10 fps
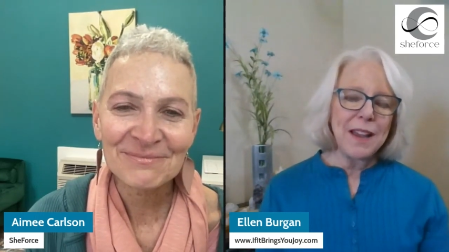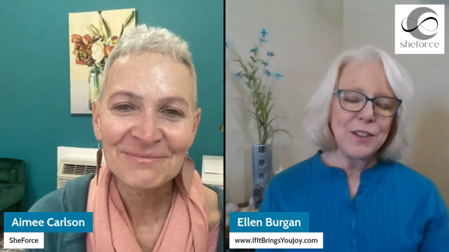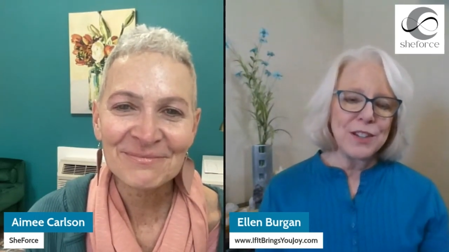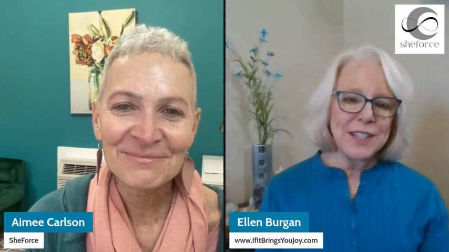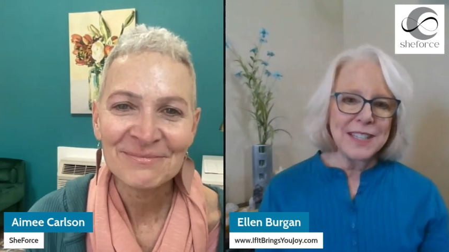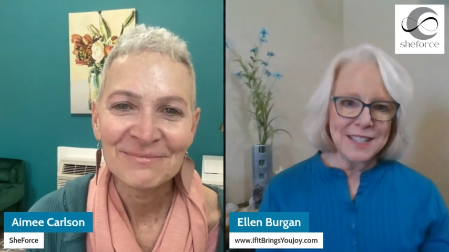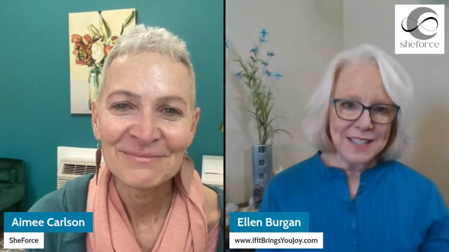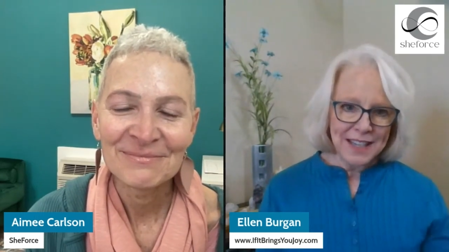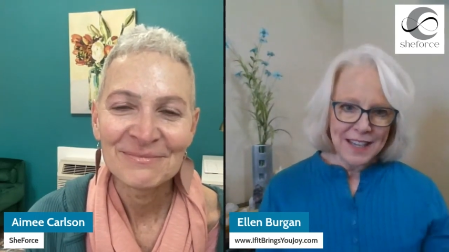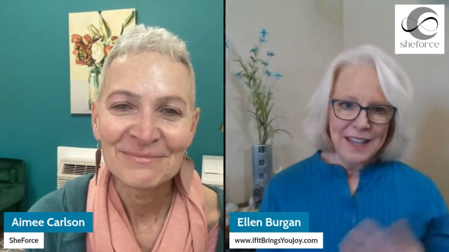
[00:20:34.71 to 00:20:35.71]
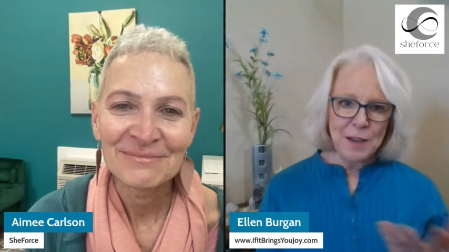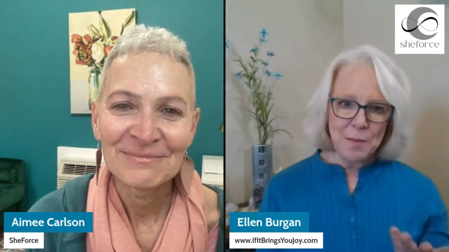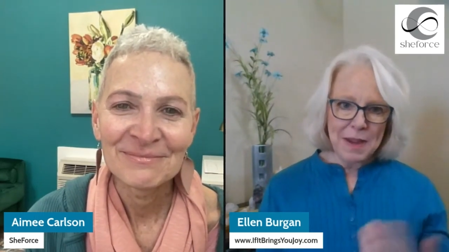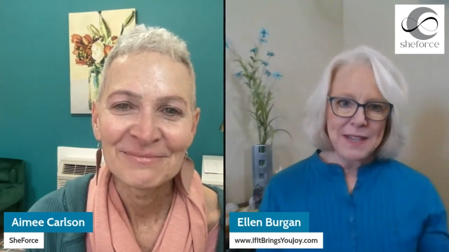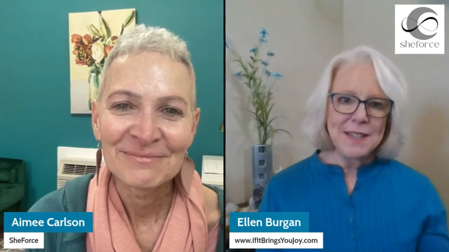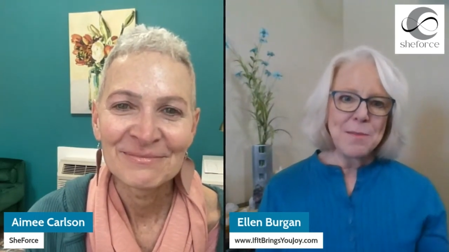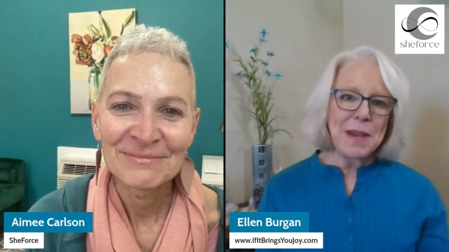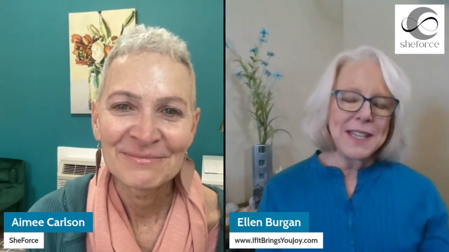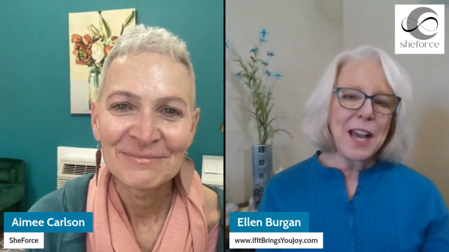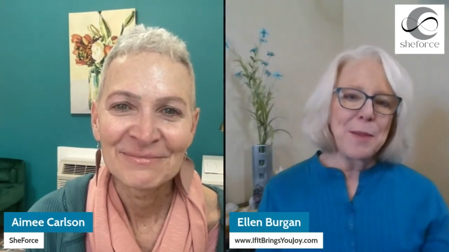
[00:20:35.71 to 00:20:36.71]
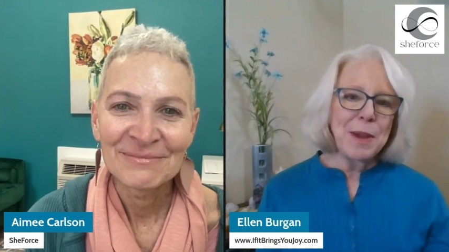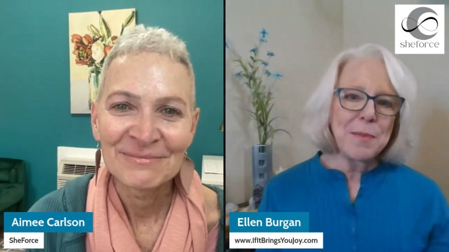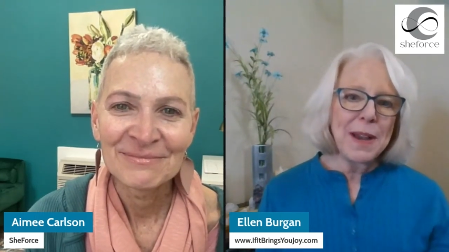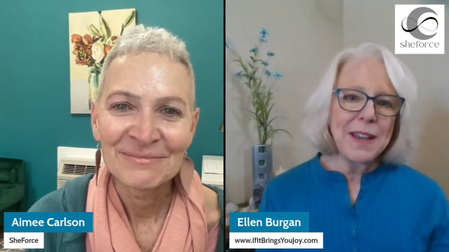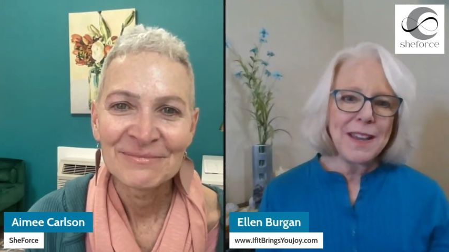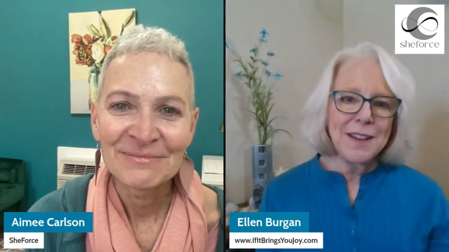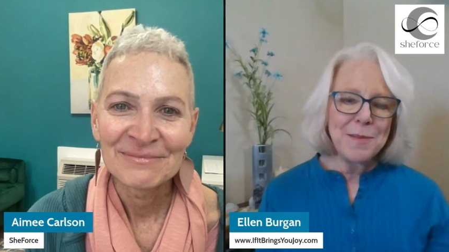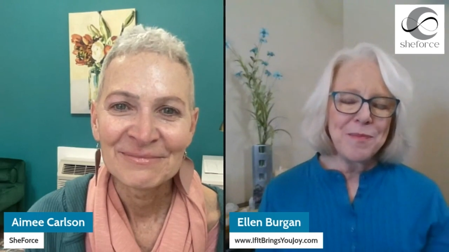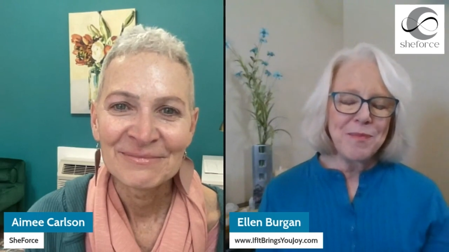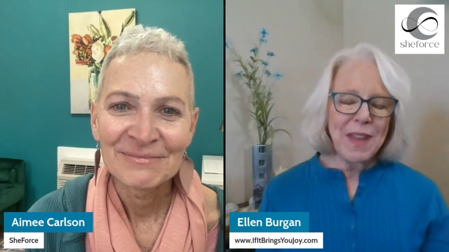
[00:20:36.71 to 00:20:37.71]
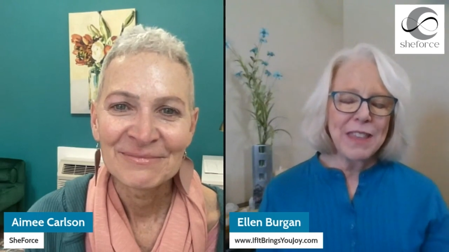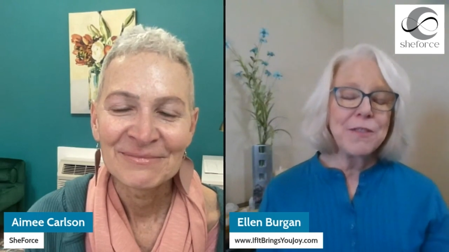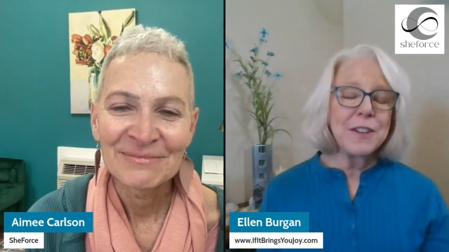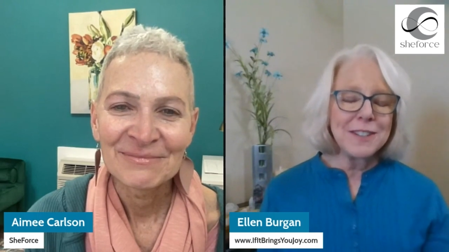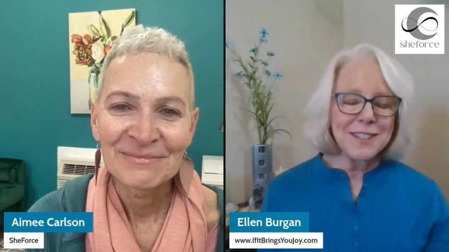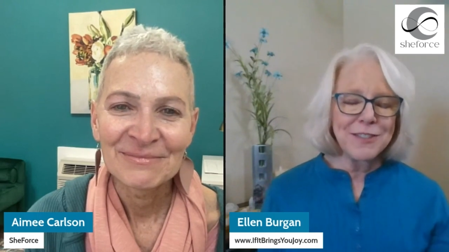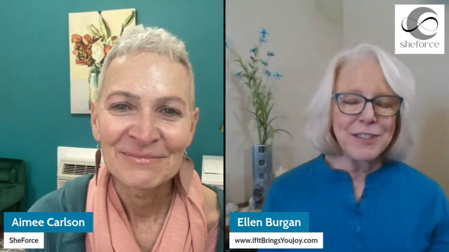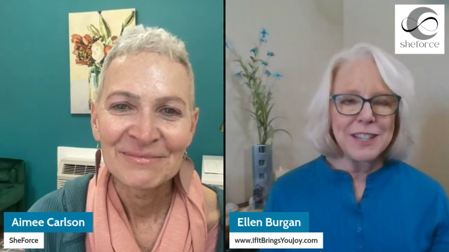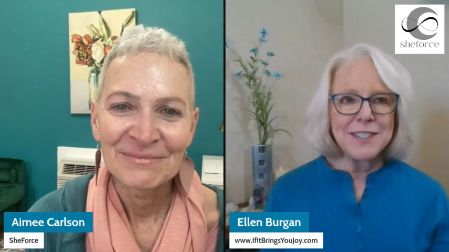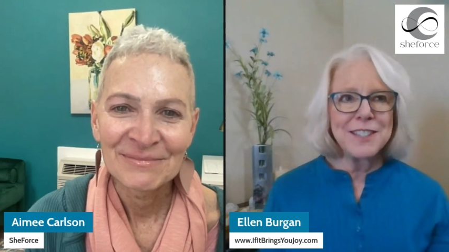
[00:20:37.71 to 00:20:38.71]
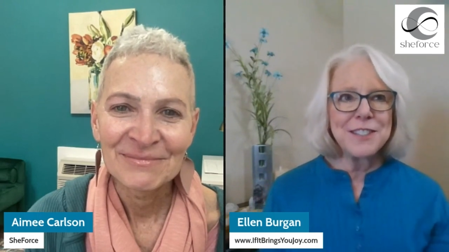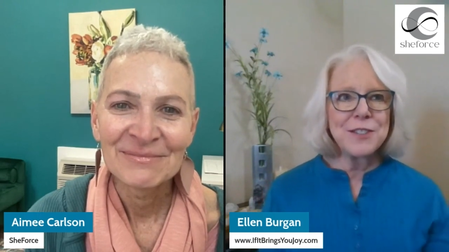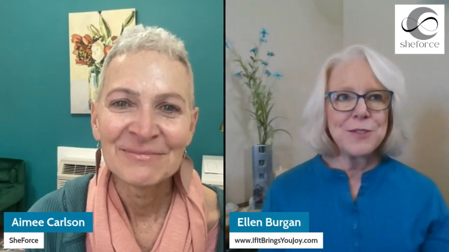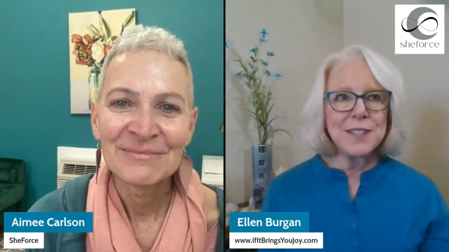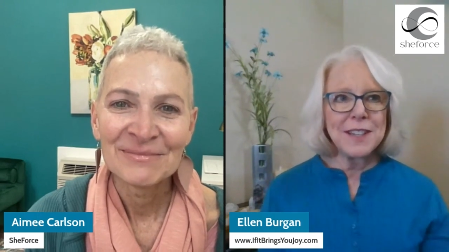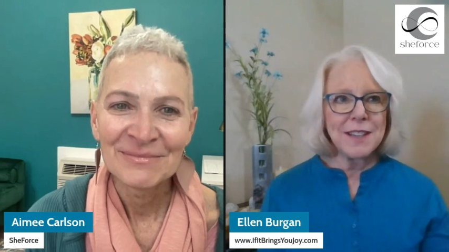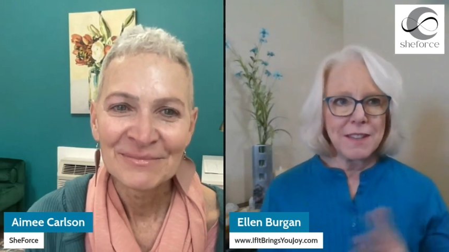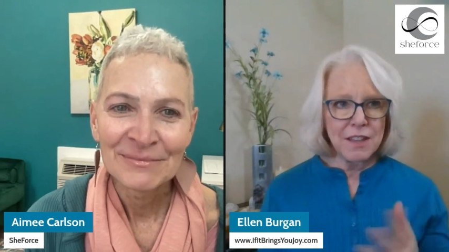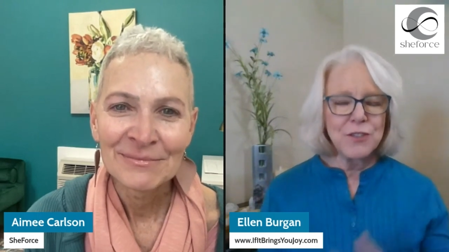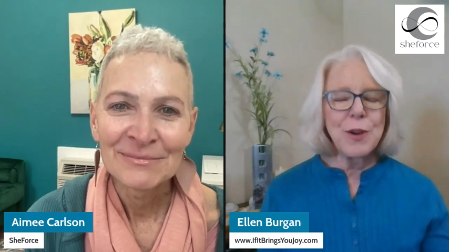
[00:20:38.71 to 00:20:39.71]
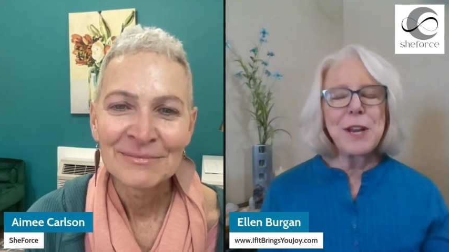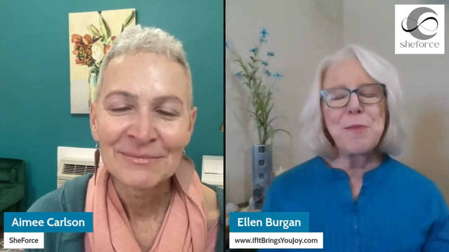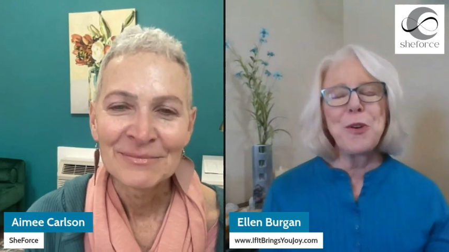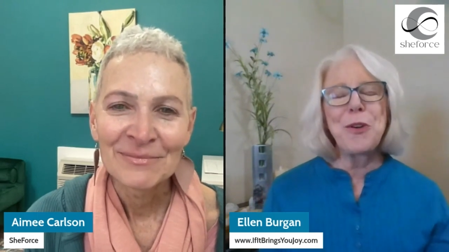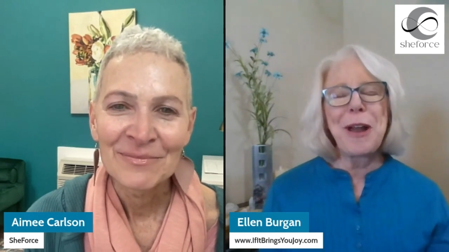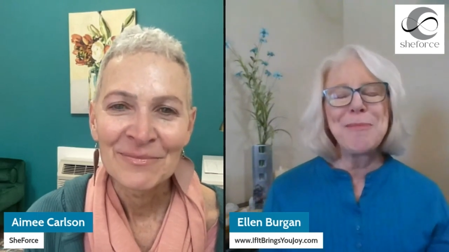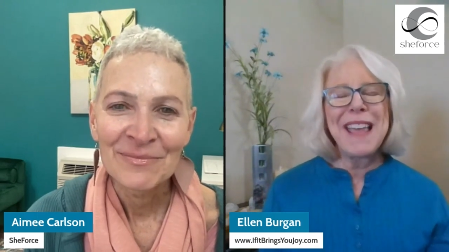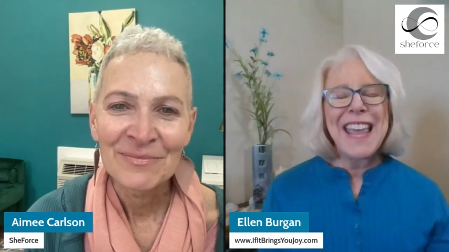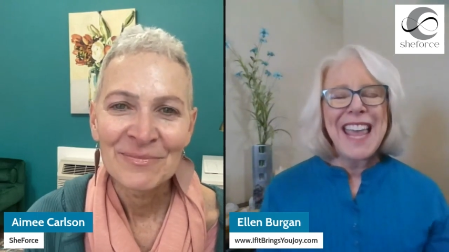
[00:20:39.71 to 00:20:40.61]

Speaker 1: I learned it in my my time at my um, at the Fearless Living Institute, uh, the training program,